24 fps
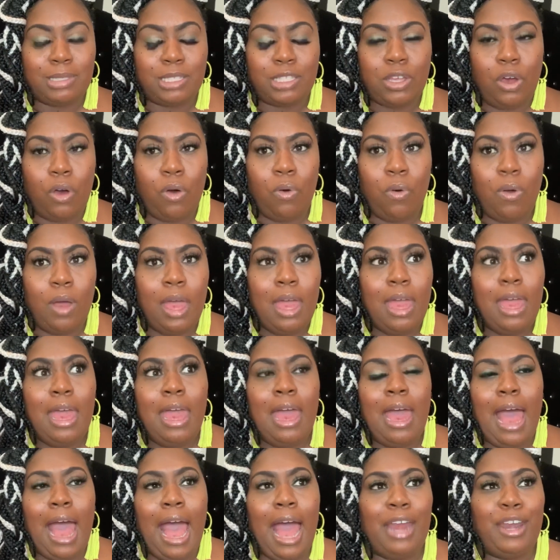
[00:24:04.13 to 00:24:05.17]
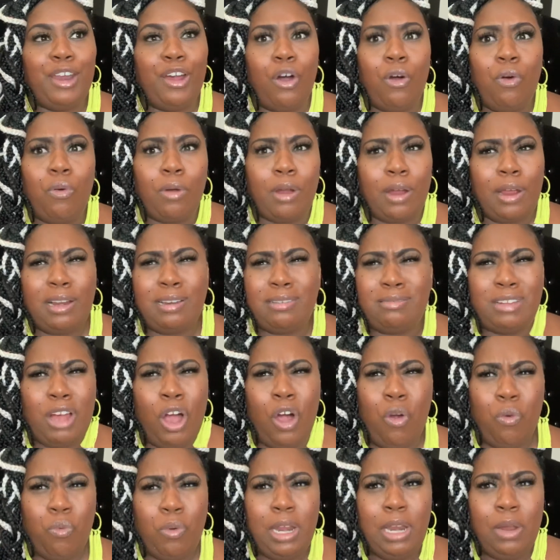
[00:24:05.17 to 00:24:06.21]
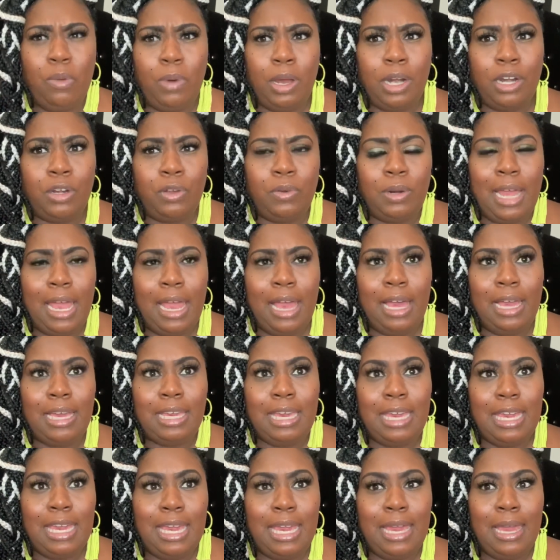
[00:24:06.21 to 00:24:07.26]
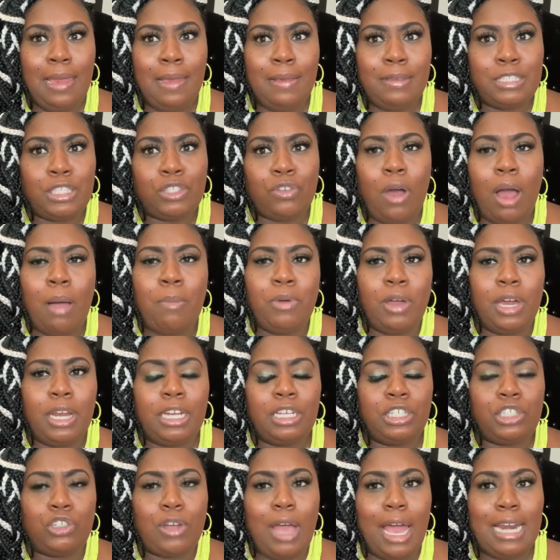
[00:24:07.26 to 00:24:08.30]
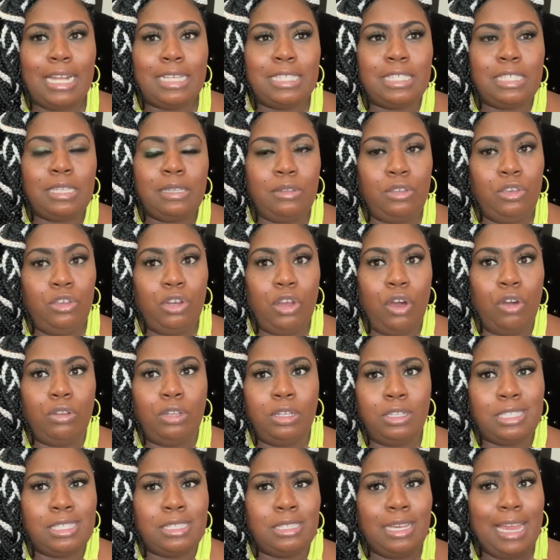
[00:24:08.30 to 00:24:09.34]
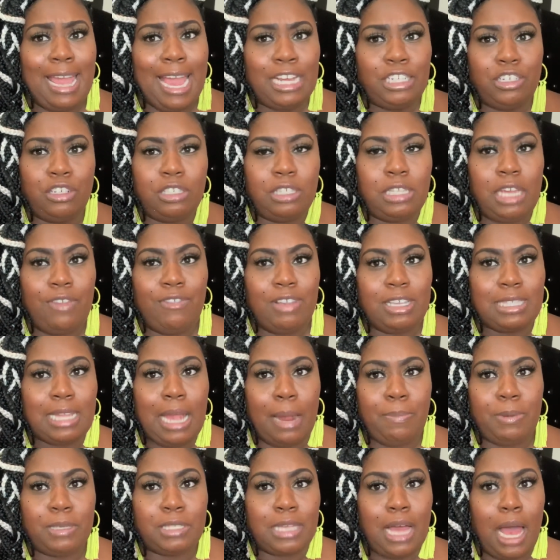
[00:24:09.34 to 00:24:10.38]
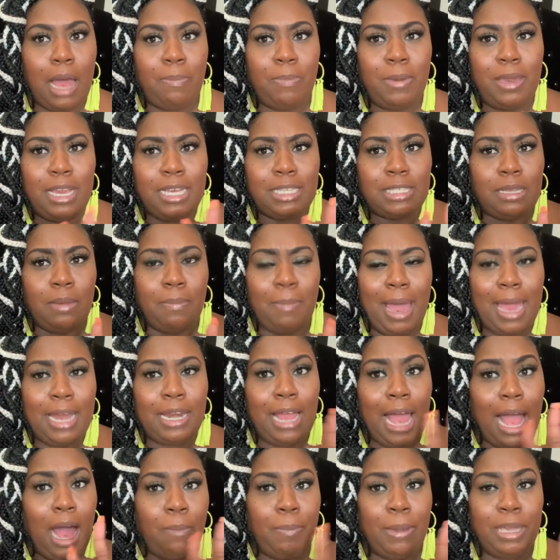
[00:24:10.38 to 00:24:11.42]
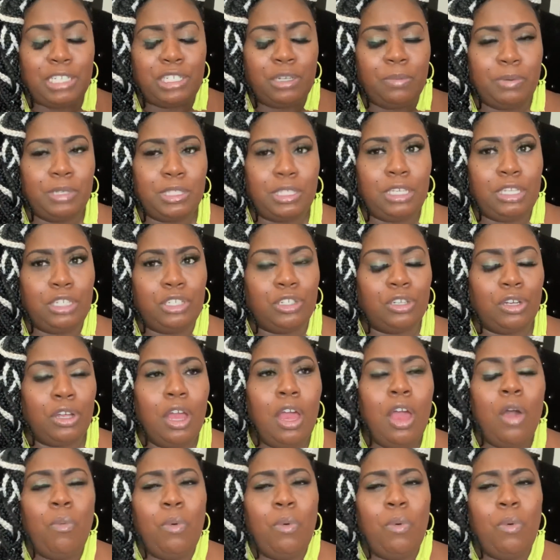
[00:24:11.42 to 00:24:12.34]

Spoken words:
So I don't really want to do that again. So I'm going to try to see, you know, the gastric sleeve is laparoscopic. It's a minor outpatient procedure.